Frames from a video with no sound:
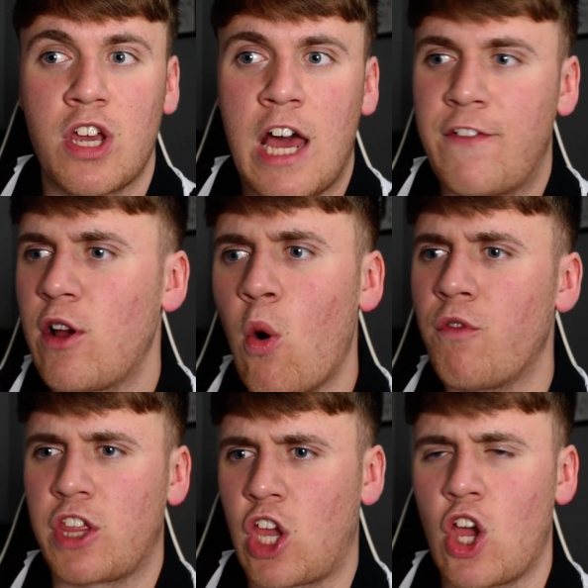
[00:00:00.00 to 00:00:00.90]
I think over
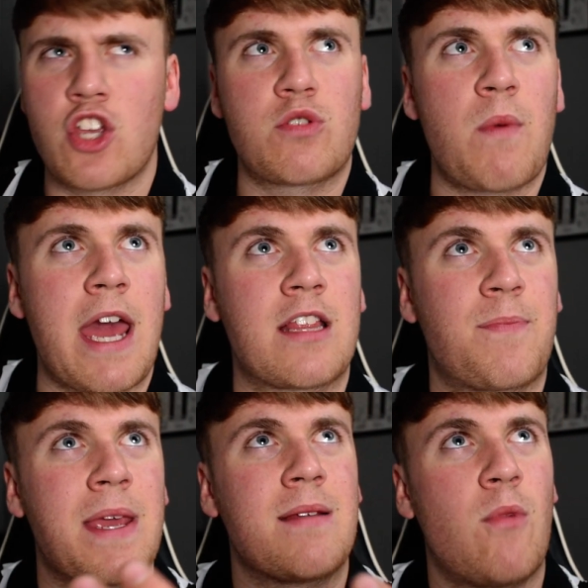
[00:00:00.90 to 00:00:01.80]
the years where it's
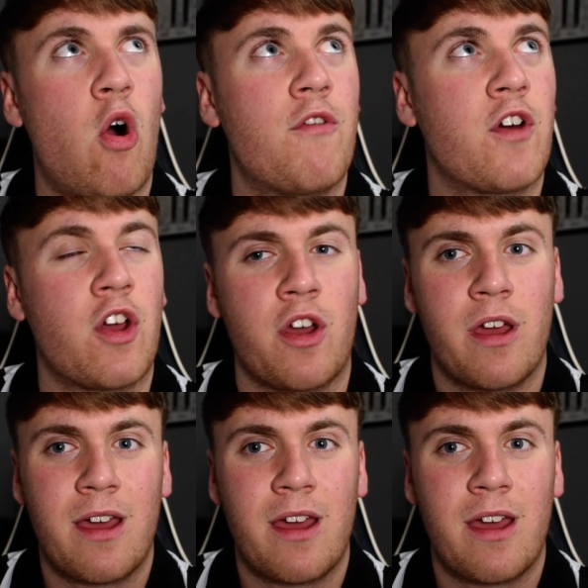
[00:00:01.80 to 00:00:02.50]
been more of a,